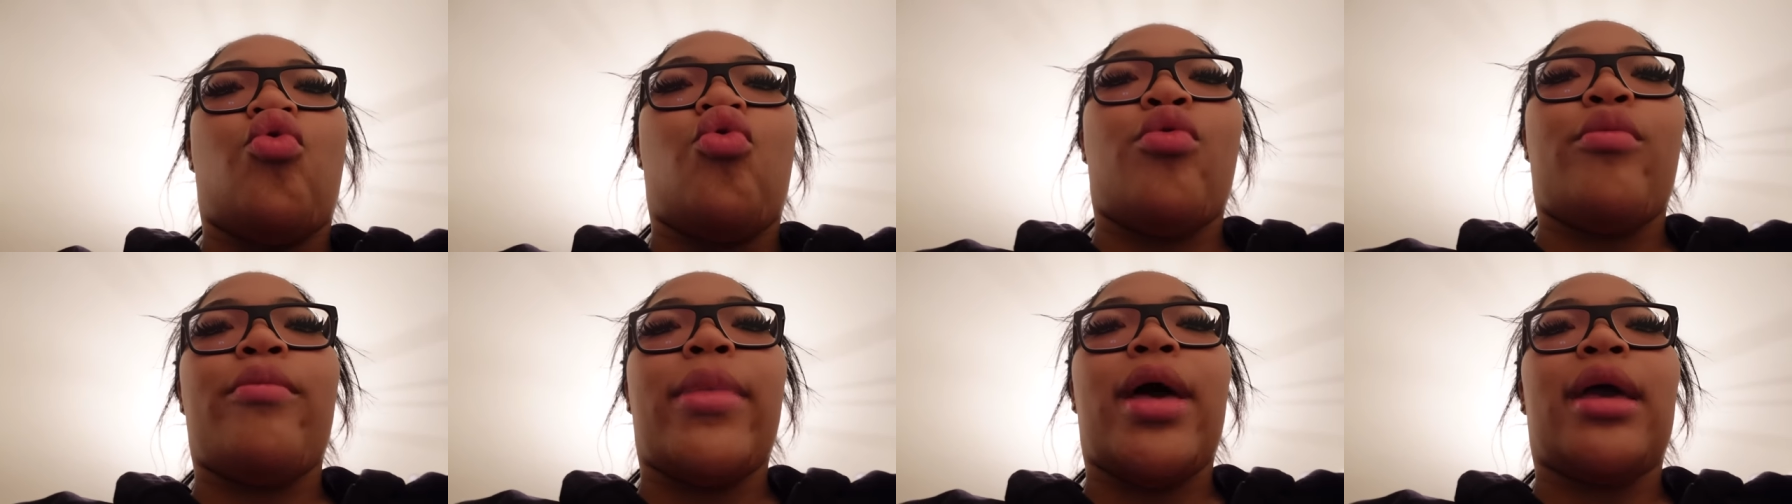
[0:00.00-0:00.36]

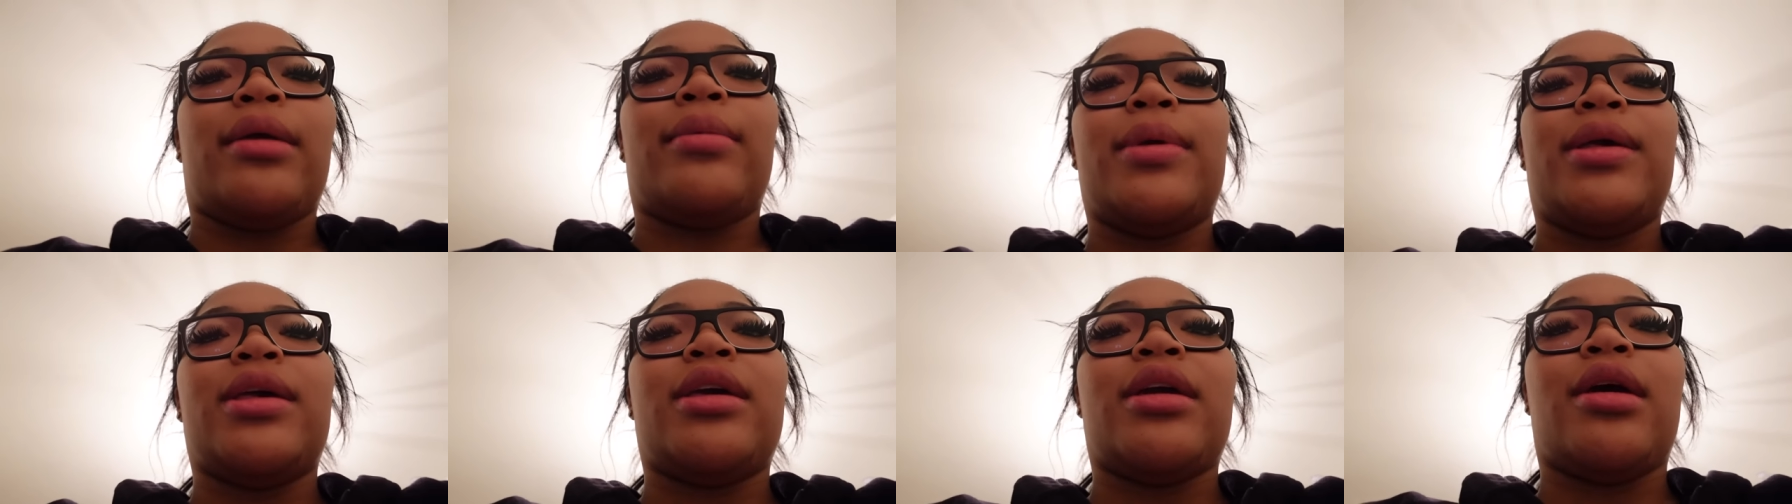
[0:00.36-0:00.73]

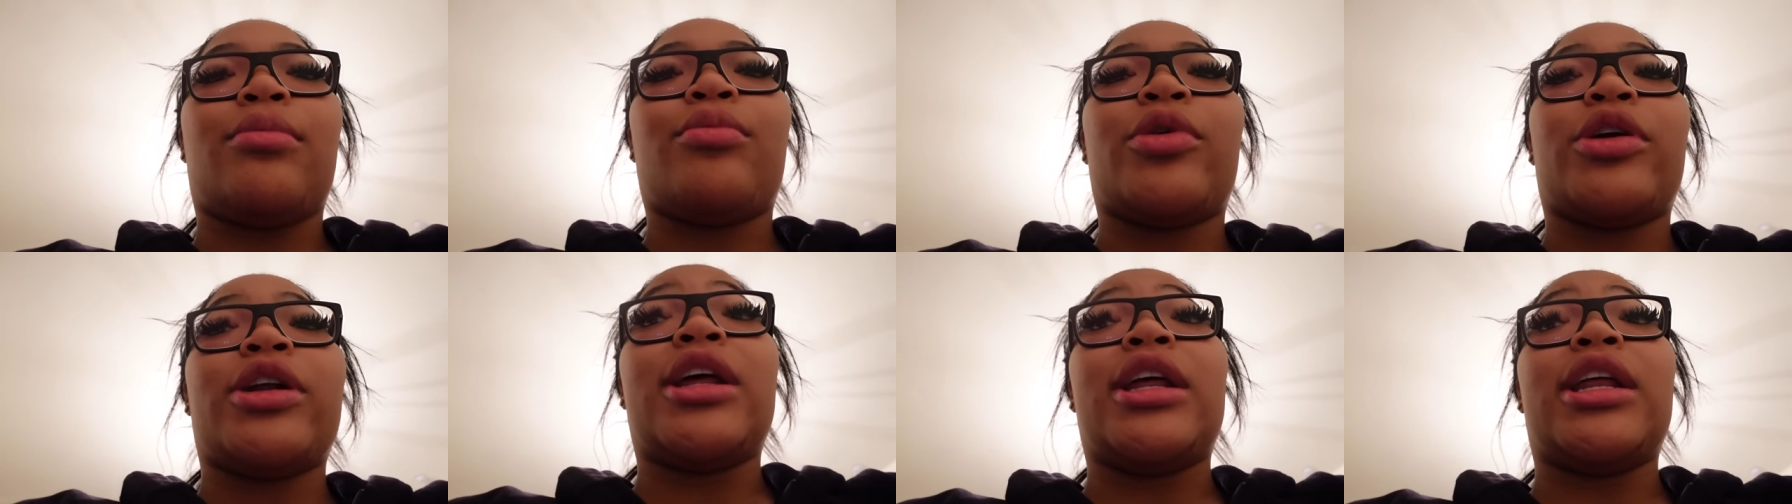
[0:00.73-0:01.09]
Baby,
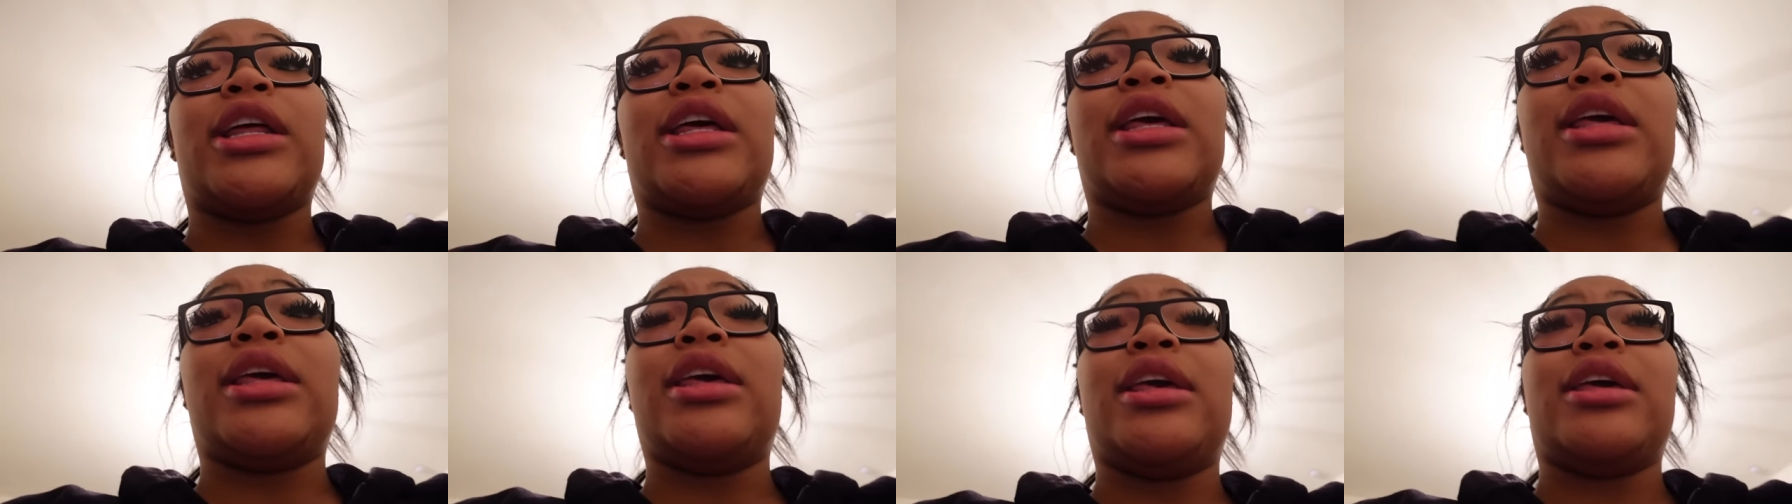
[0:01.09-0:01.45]
I'm
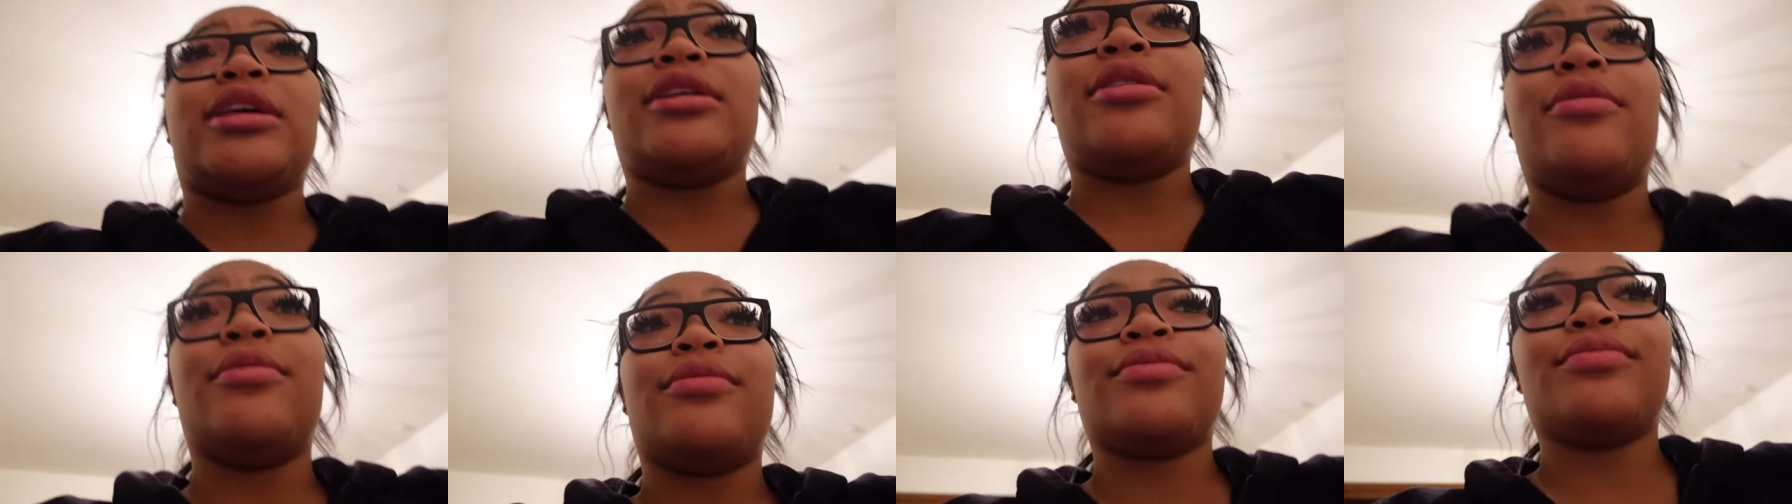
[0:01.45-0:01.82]
ready to
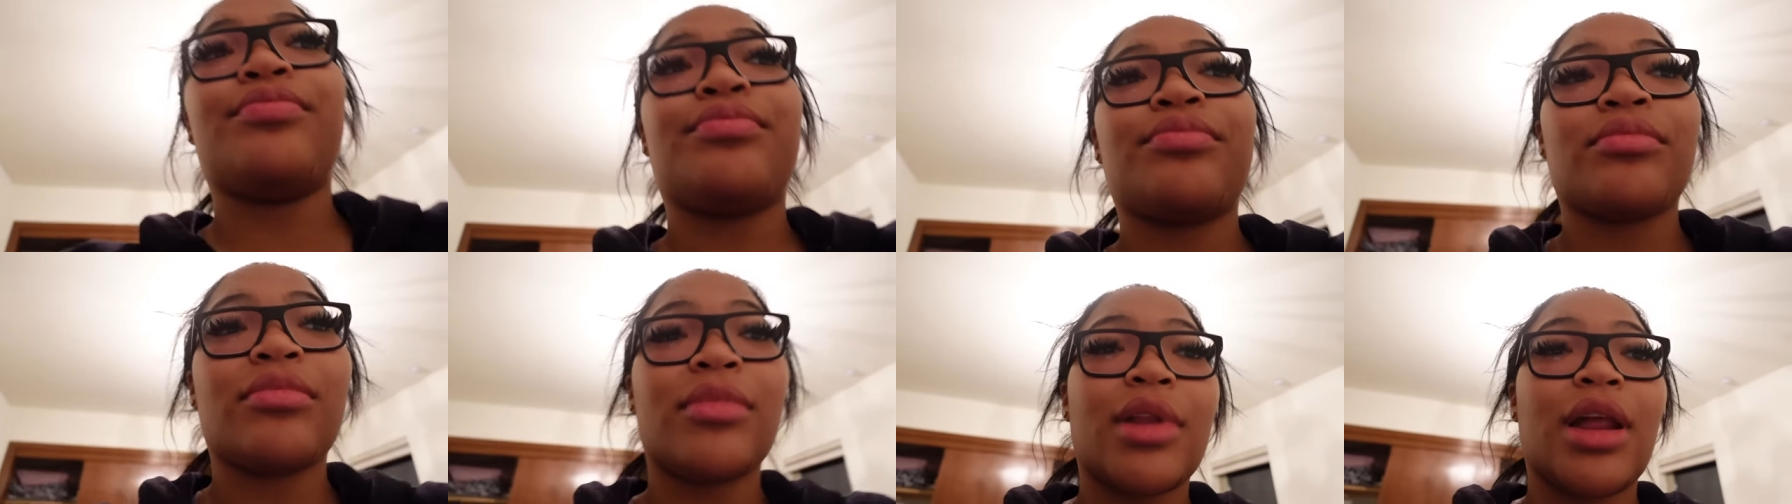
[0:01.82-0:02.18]
eat.
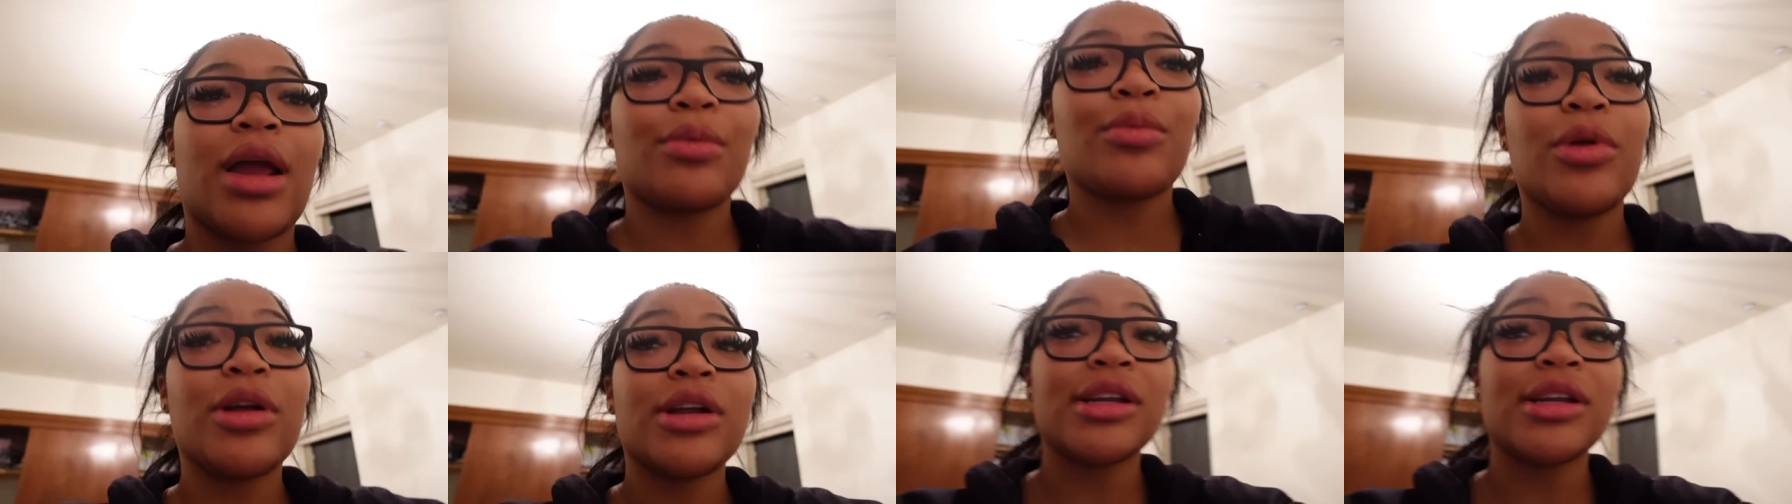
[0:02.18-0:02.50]
I'm